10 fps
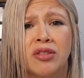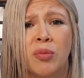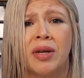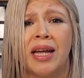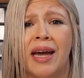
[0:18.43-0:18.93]
so
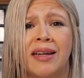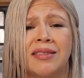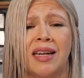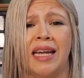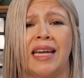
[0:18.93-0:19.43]
many
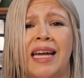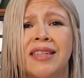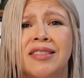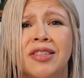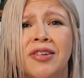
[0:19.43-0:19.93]
ads on like
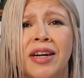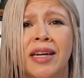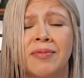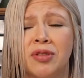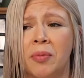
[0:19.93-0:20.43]

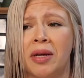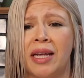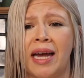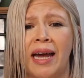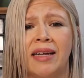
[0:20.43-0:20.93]
Instagram, so
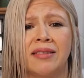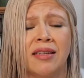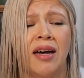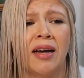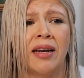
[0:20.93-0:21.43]
many
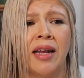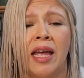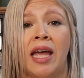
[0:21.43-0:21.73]
ads on